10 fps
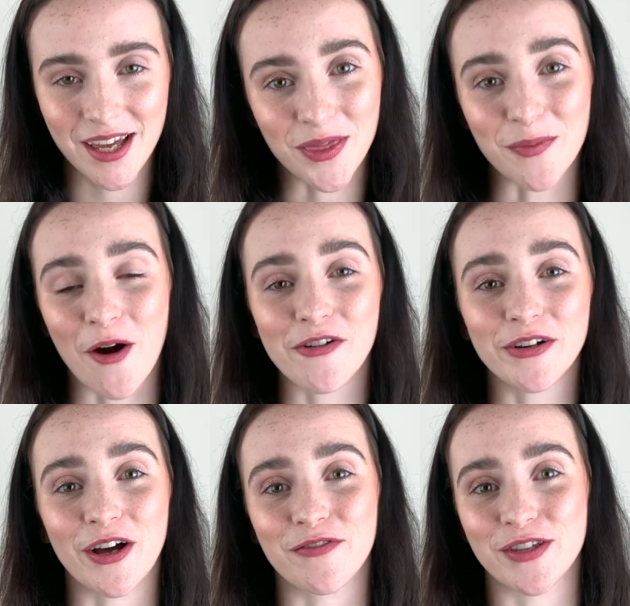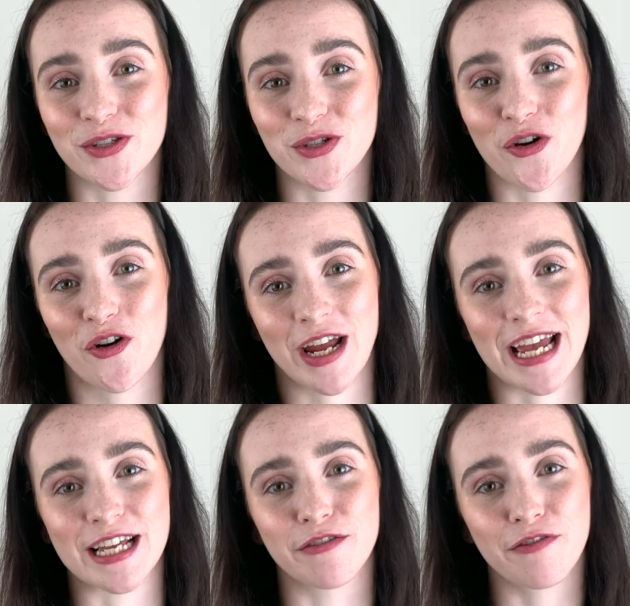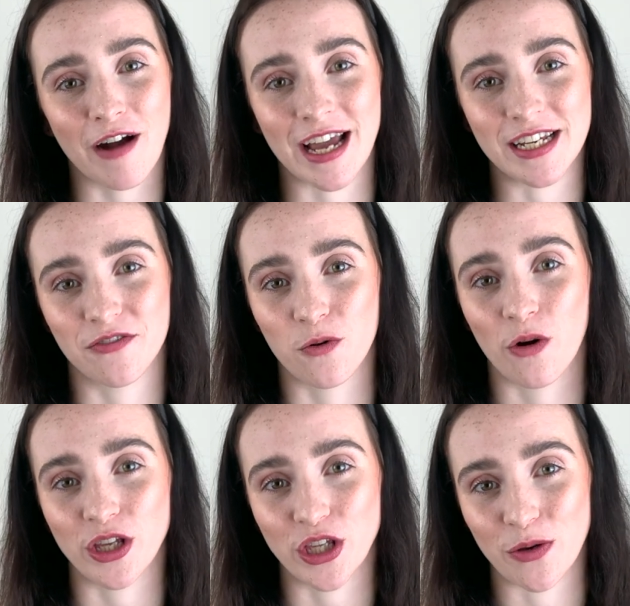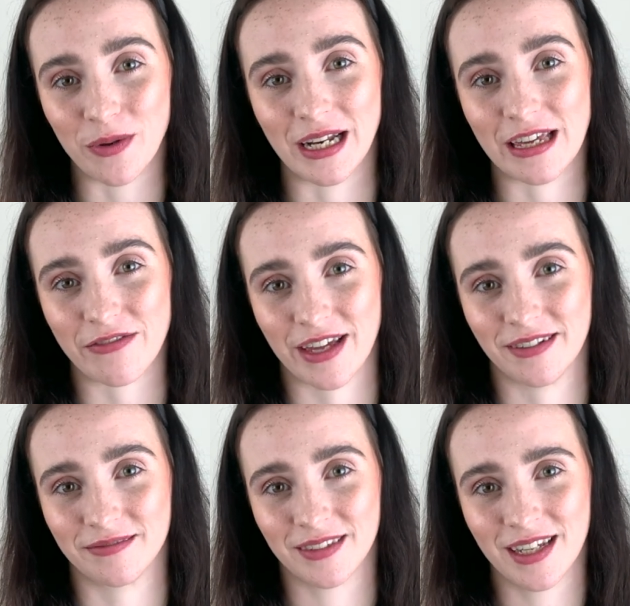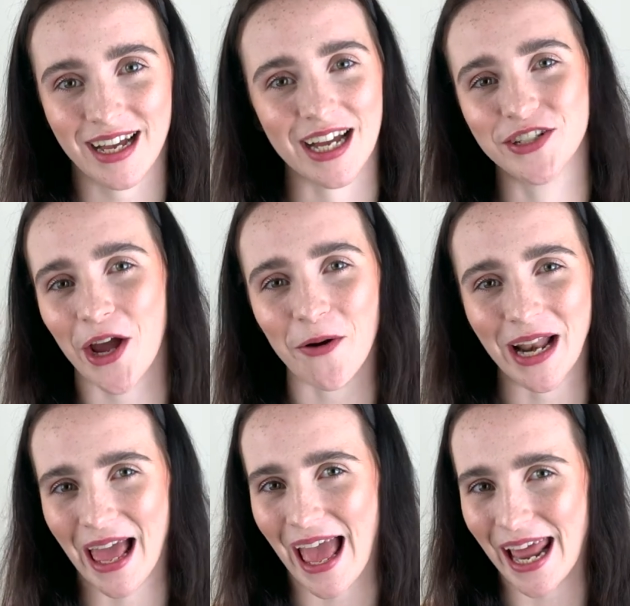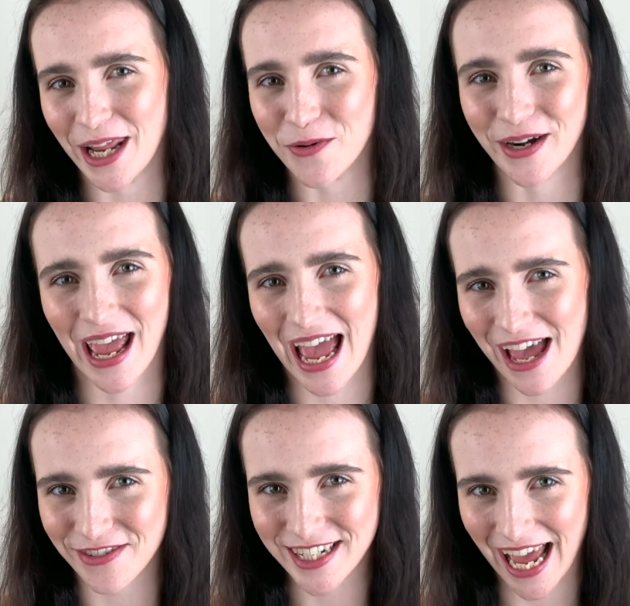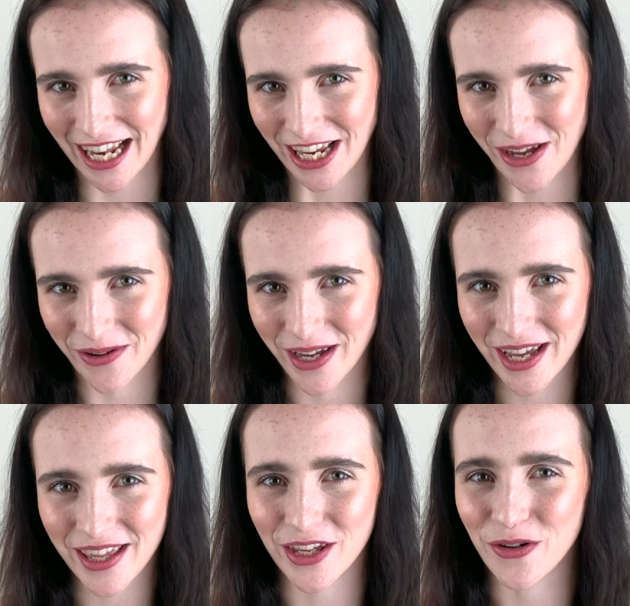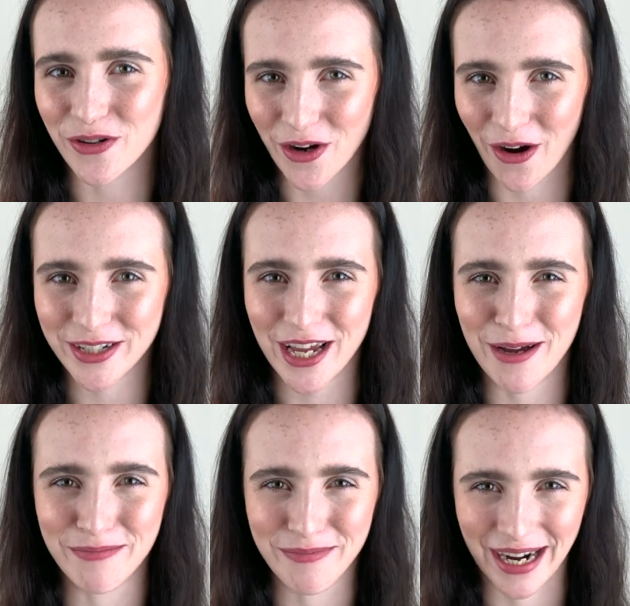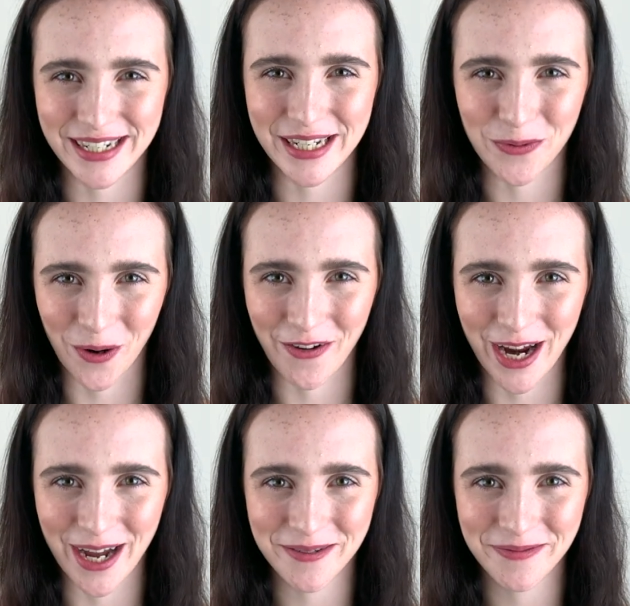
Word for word: The moral of the story is fight for what you believe in and don't let anyone ever tell you that you're not a mighty warrior.